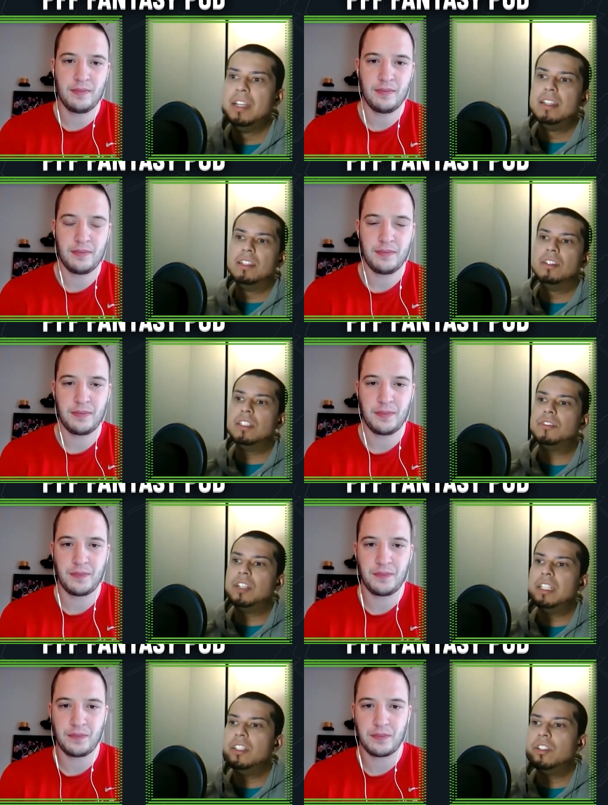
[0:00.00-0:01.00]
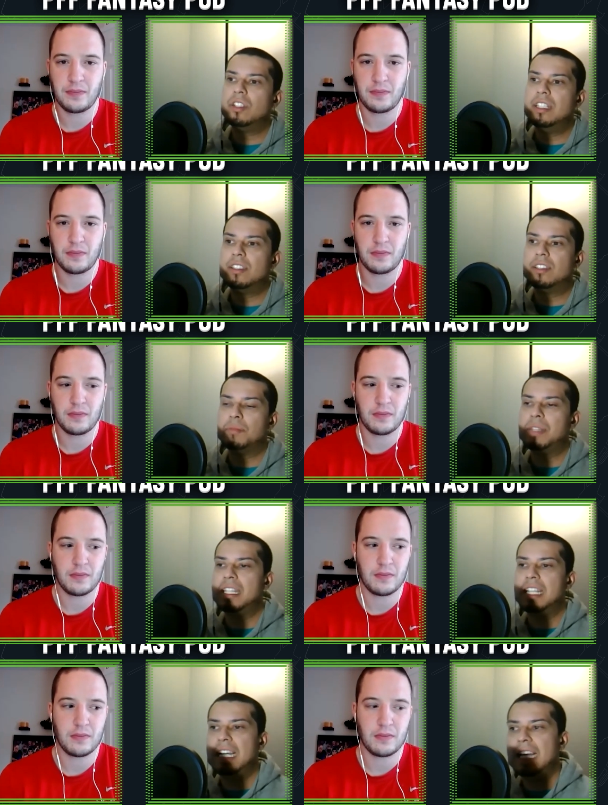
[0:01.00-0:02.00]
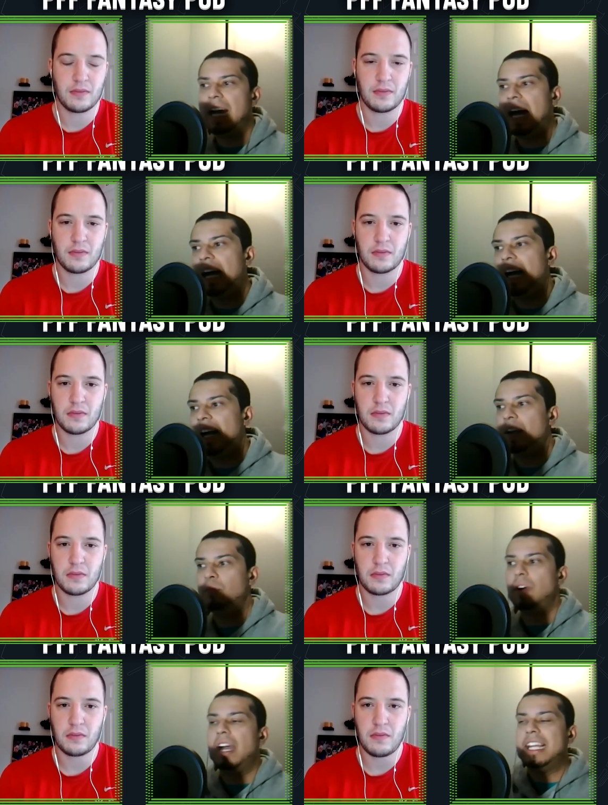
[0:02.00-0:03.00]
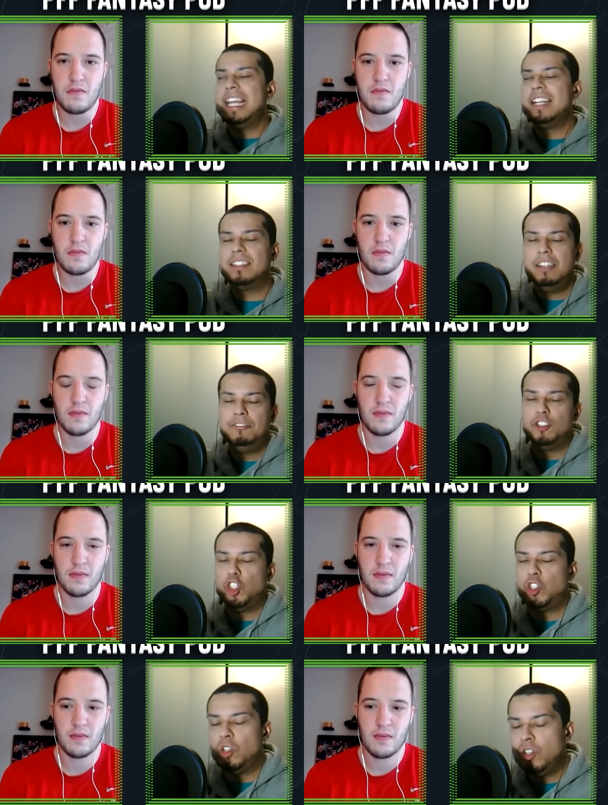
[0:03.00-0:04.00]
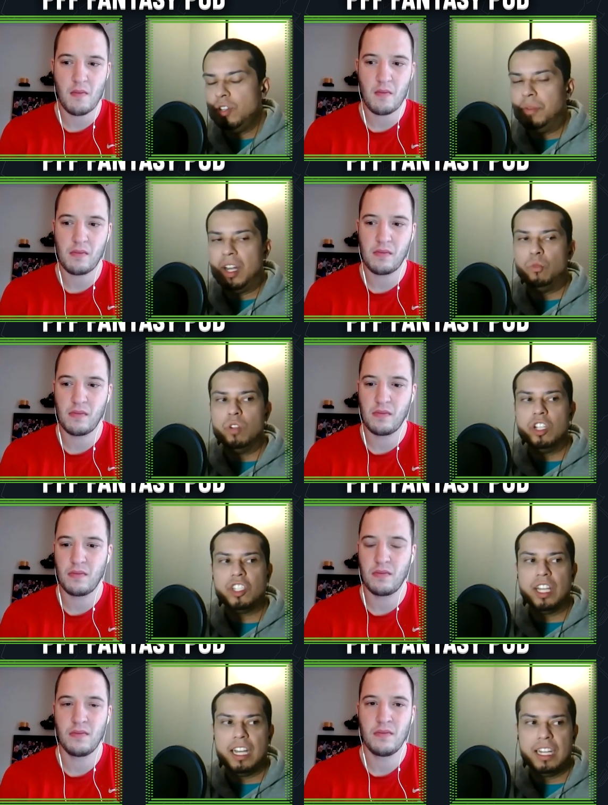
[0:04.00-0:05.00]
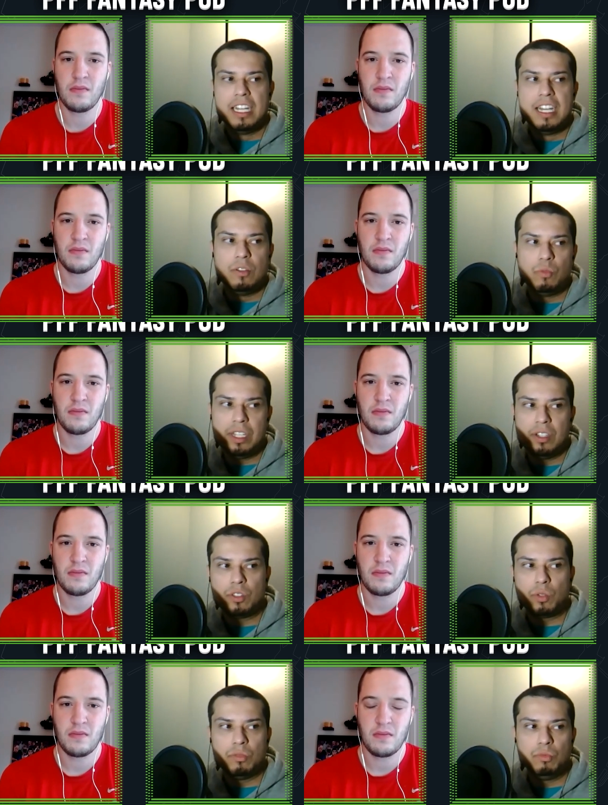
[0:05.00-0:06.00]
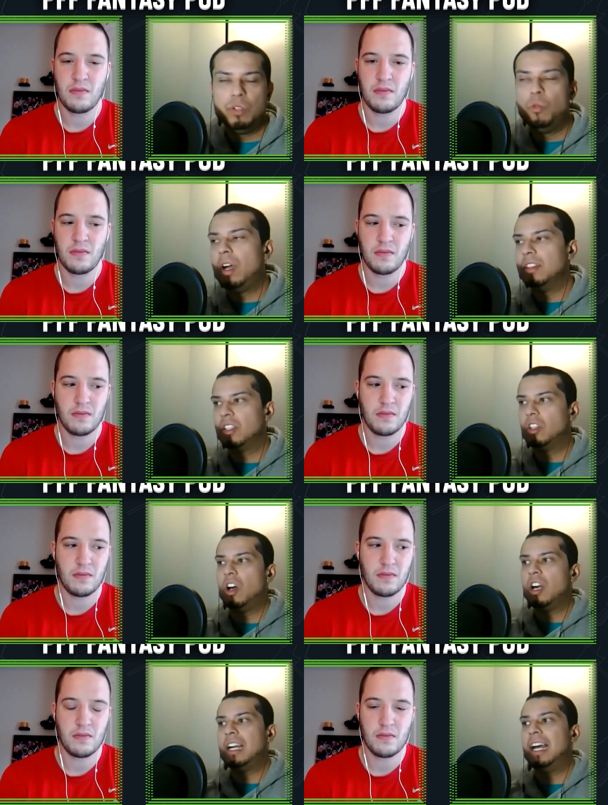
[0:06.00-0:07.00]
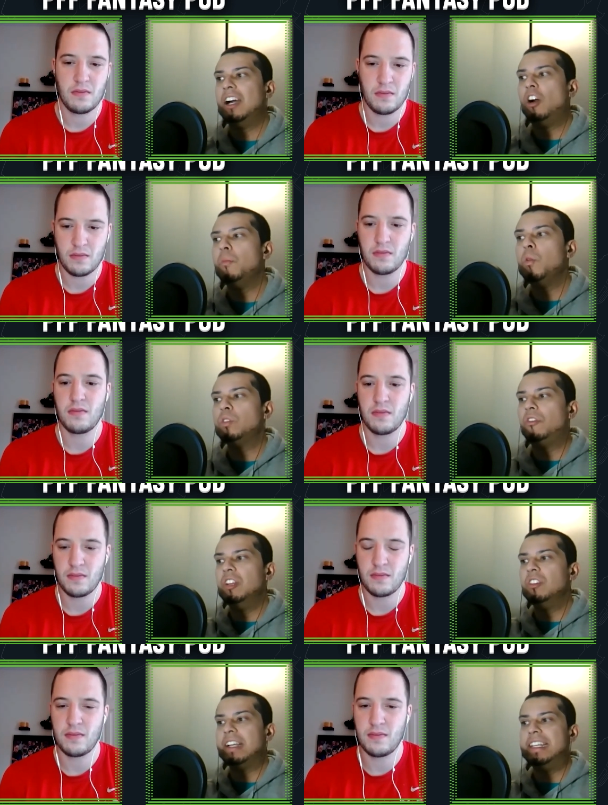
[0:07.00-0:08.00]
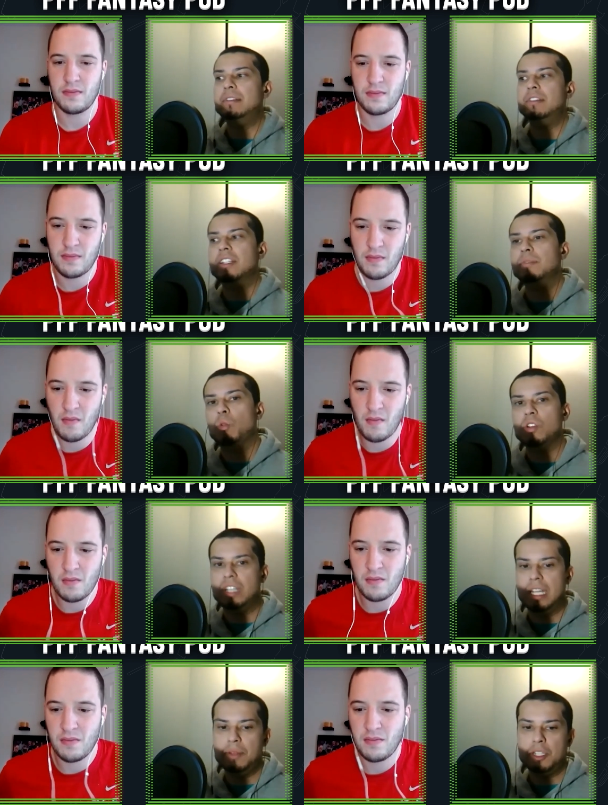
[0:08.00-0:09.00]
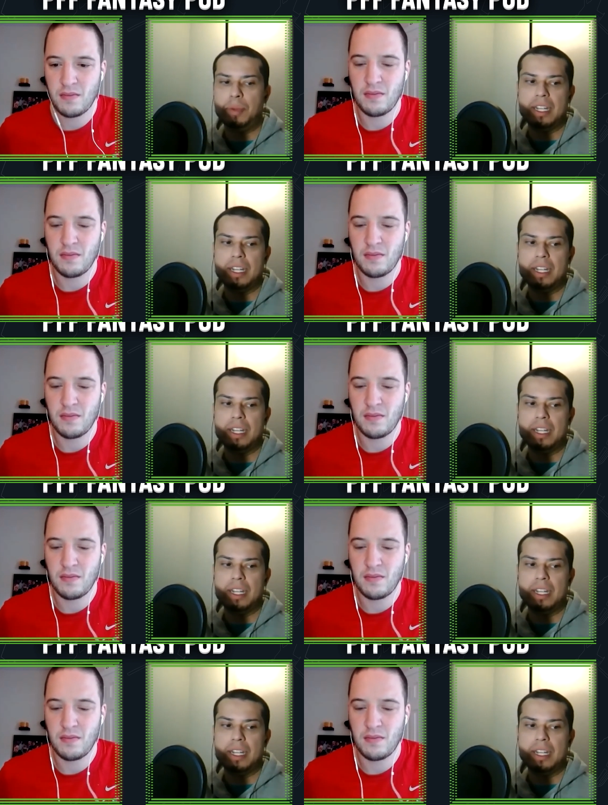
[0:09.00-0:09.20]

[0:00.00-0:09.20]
Speaker 1: the Lisfranc injury is something that i i can't say for certain but i wish that we could sort of rewind the clock i almost feel like he did more damage by